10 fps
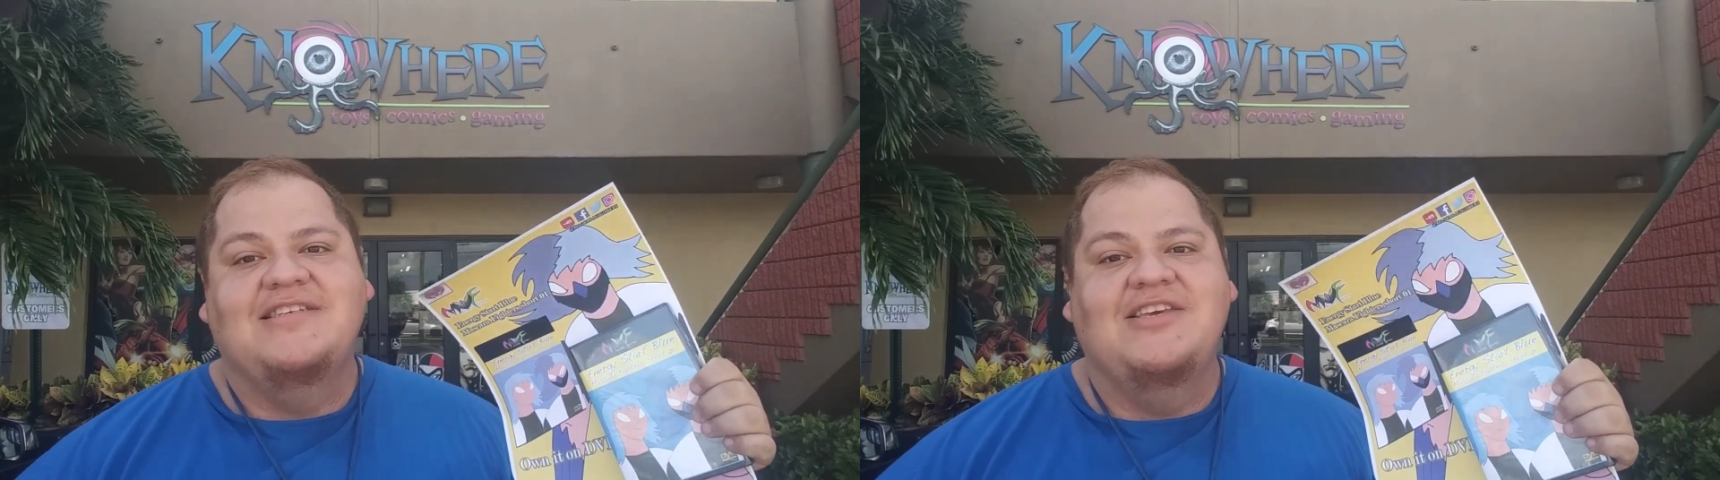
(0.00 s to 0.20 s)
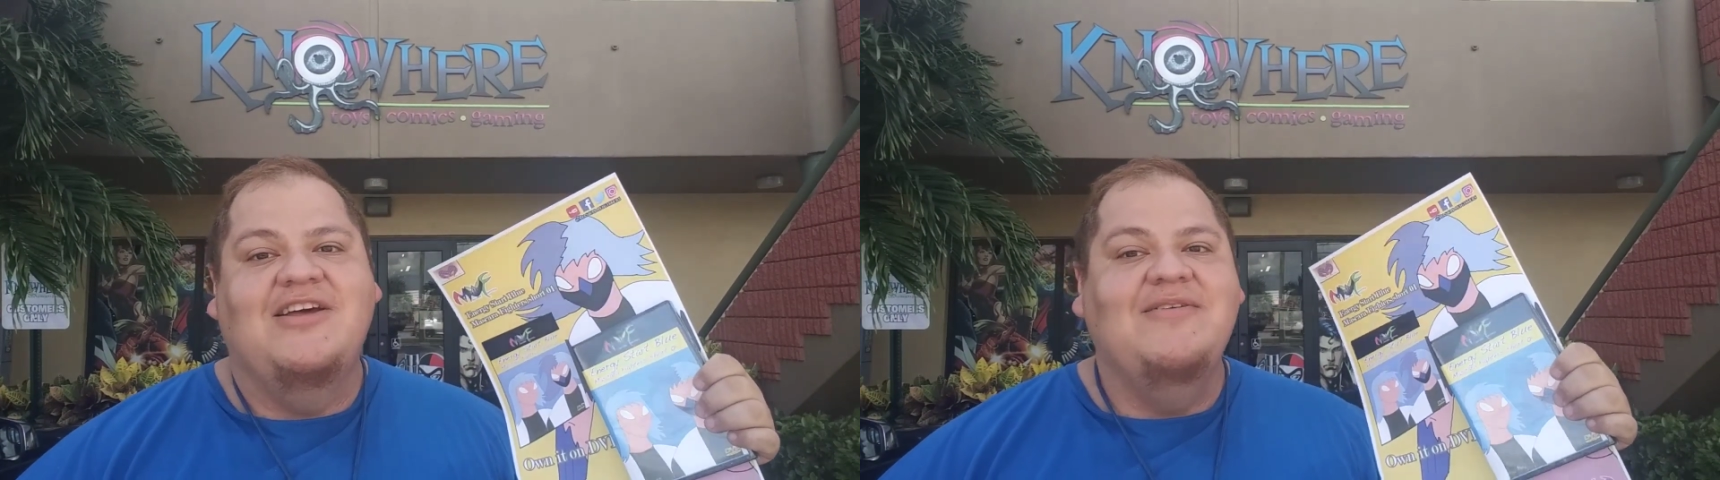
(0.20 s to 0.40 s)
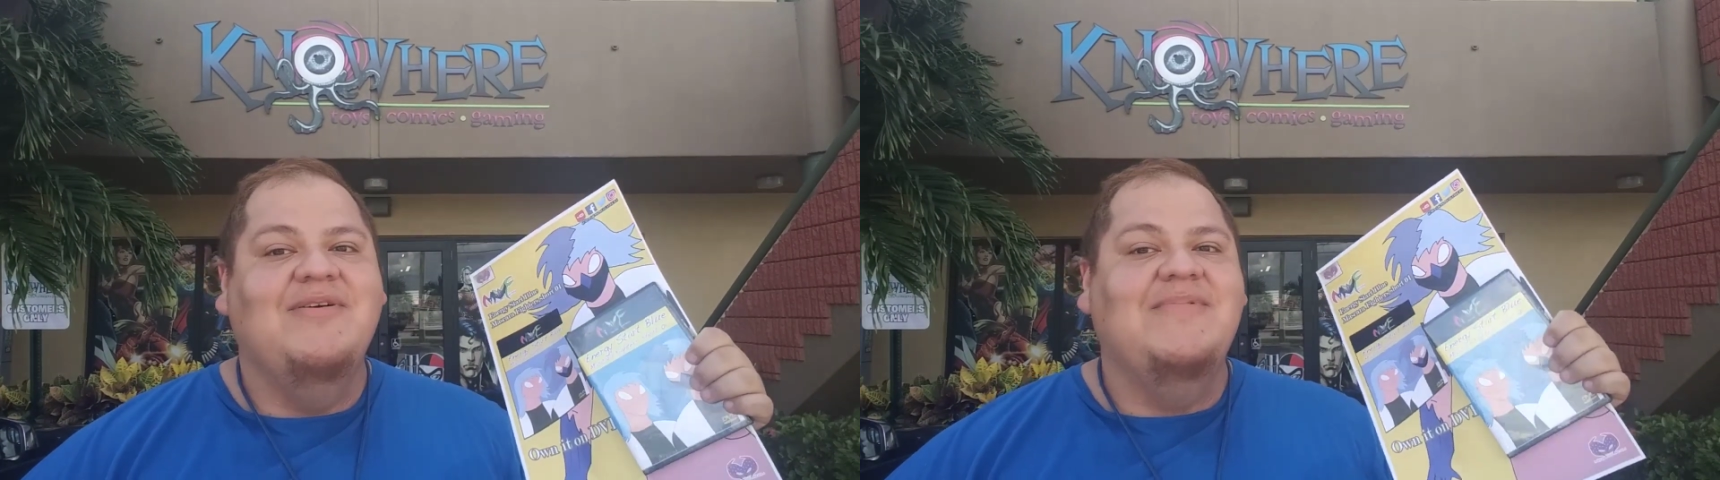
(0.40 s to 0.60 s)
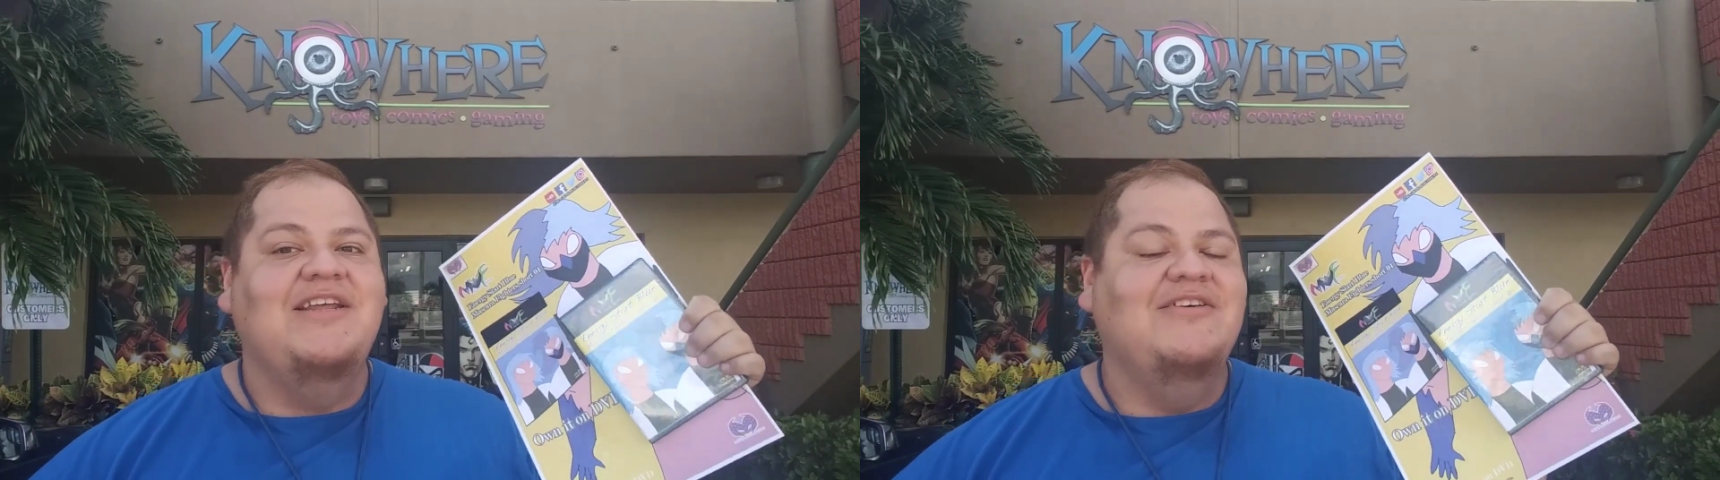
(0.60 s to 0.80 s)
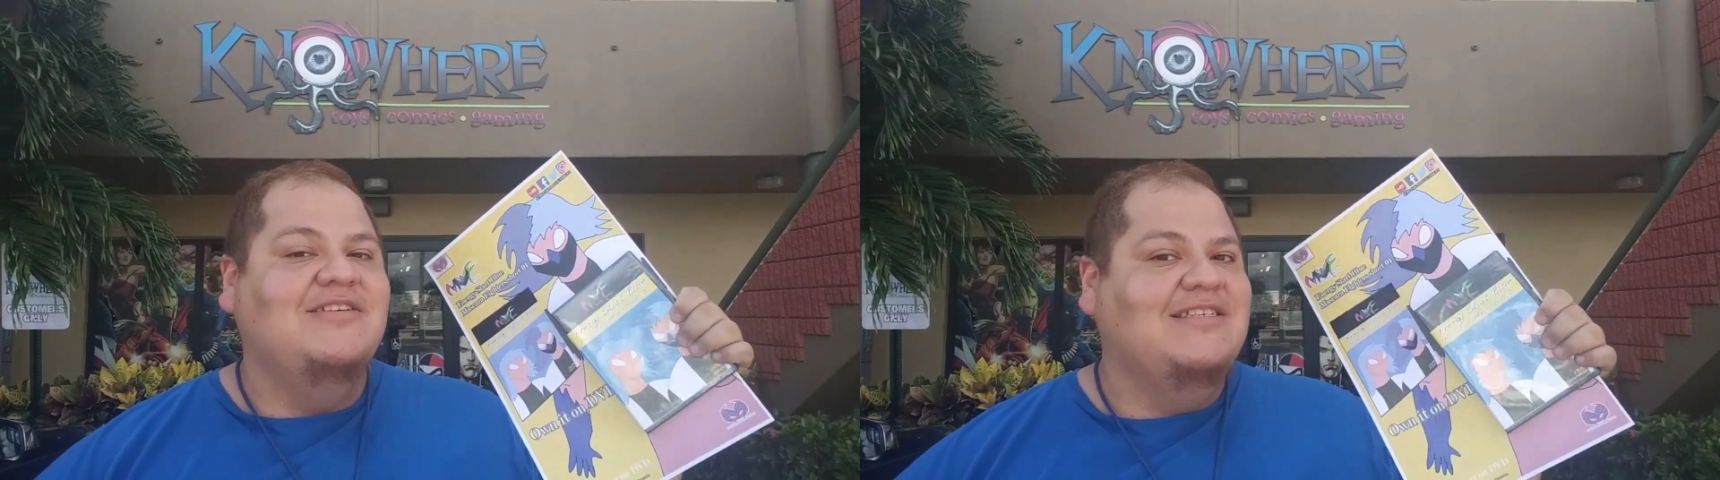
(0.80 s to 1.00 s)
señores,
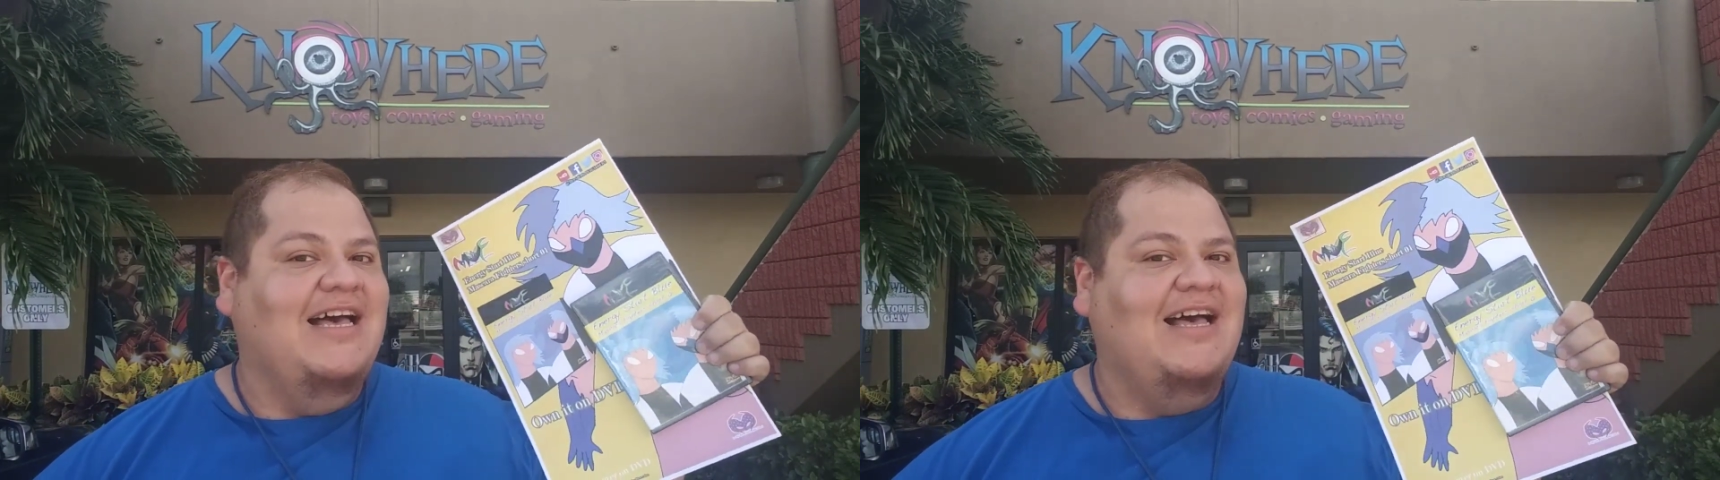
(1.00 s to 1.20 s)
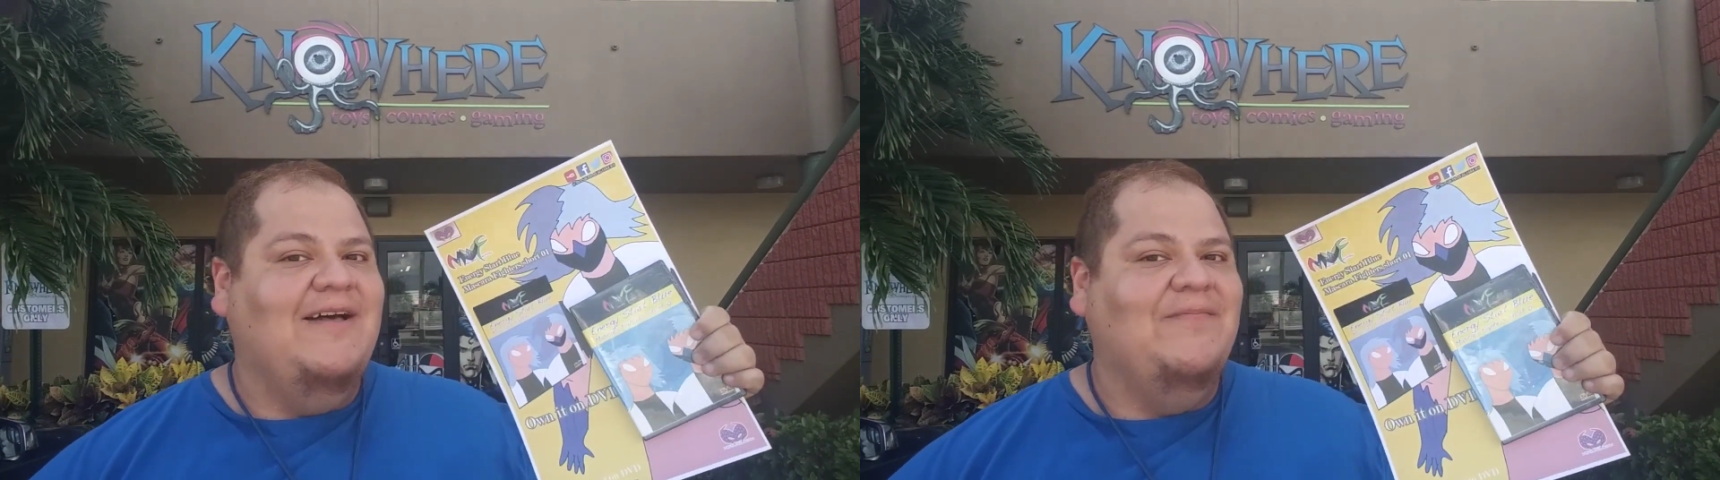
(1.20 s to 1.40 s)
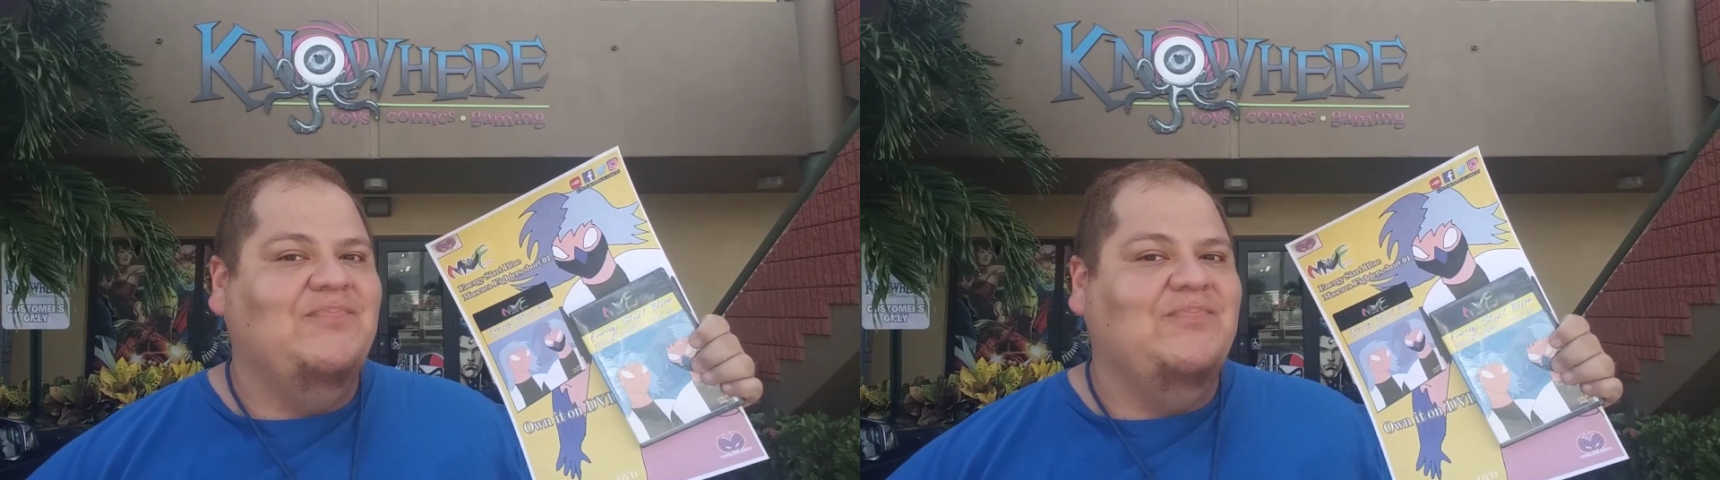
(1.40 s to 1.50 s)
bienvenidos a